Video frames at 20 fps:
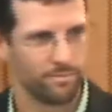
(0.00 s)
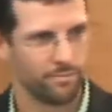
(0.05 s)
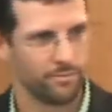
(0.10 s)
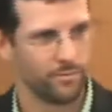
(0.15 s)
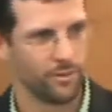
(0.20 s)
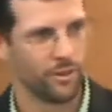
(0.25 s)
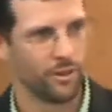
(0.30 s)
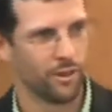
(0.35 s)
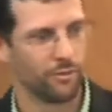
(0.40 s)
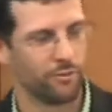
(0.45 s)

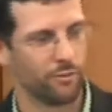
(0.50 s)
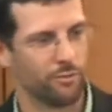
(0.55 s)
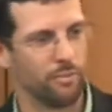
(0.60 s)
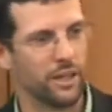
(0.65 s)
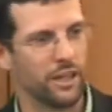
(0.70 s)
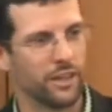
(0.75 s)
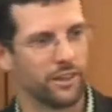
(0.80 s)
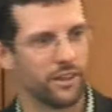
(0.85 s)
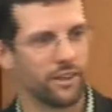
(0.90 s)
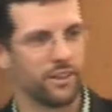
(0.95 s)
if you are
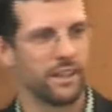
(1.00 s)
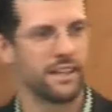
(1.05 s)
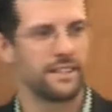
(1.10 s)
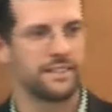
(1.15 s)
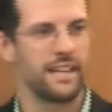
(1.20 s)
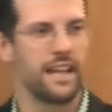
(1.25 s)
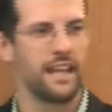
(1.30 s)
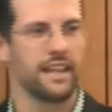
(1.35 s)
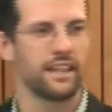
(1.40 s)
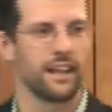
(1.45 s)
familiar, they
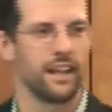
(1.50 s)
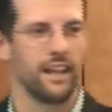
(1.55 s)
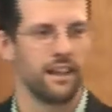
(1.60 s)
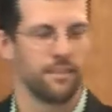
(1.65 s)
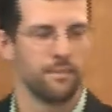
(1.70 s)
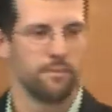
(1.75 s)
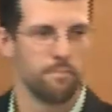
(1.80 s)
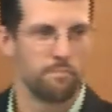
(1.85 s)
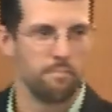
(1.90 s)
take a